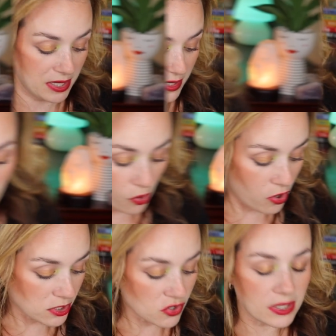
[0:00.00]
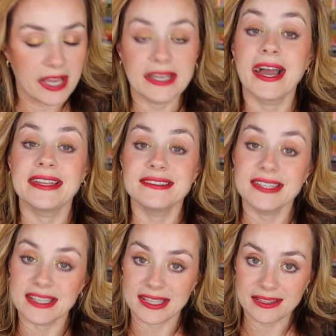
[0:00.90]
Now on July
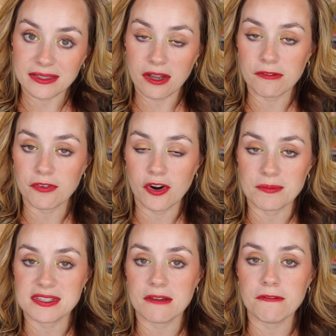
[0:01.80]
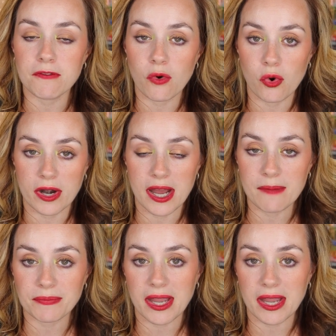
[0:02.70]
19th from Sephora,